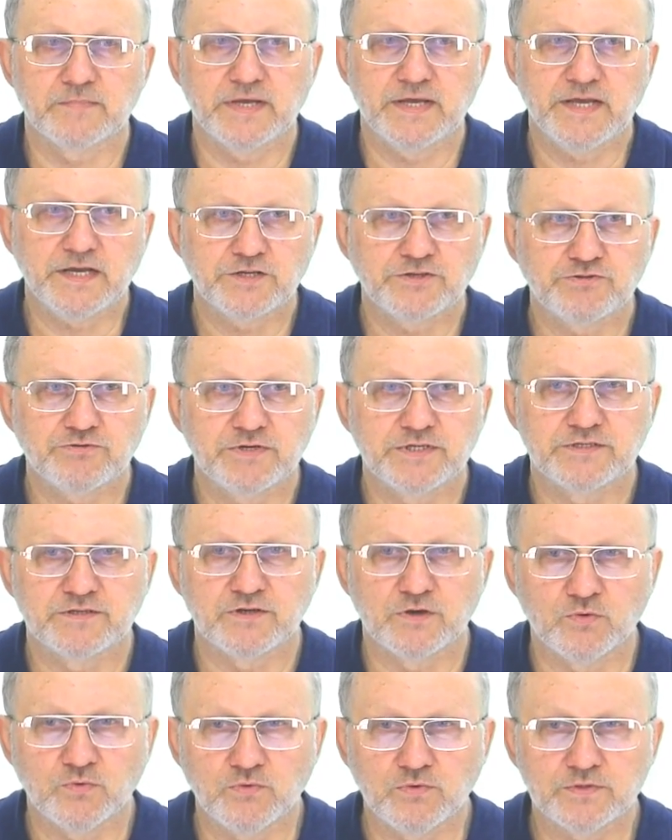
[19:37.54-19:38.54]
Actually,
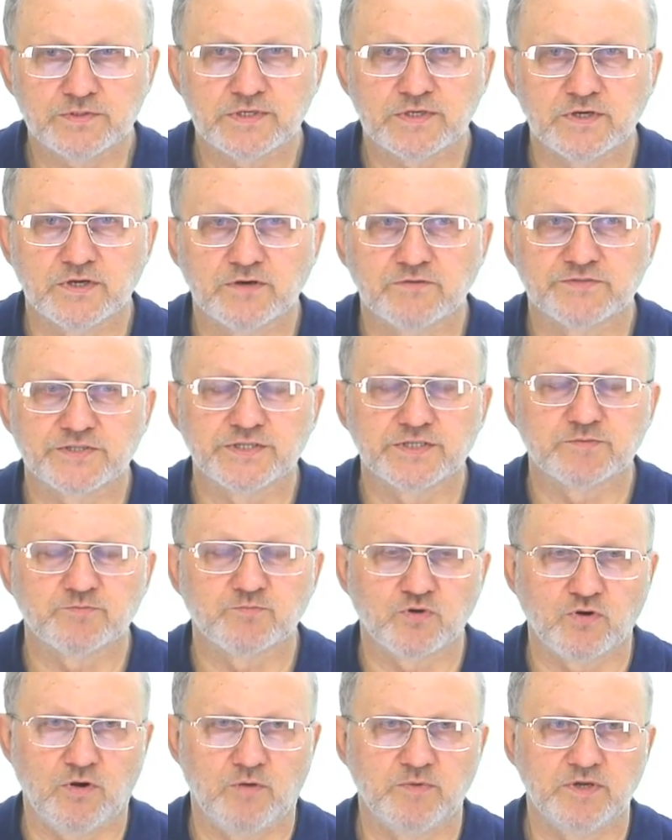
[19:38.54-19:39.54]
the author of this
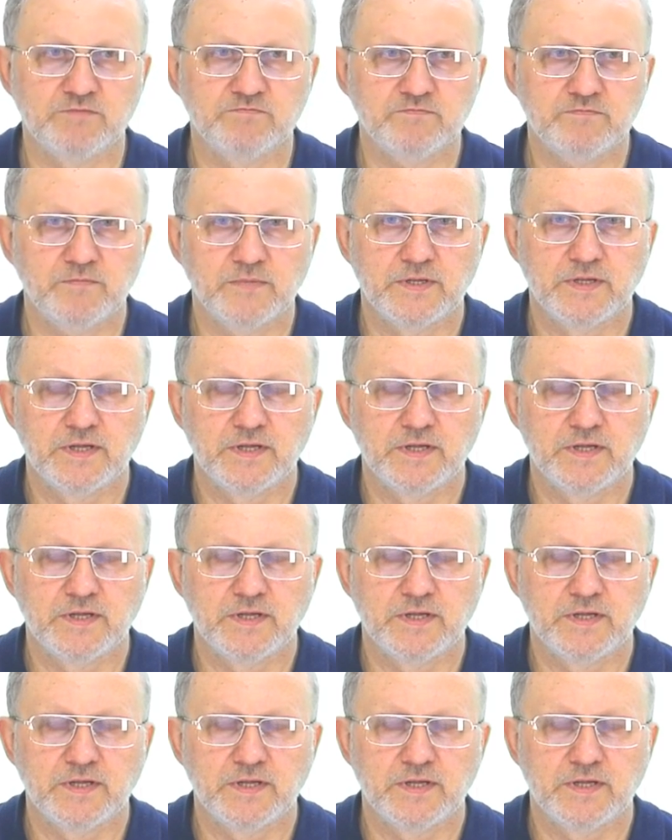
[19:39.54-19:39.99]
problem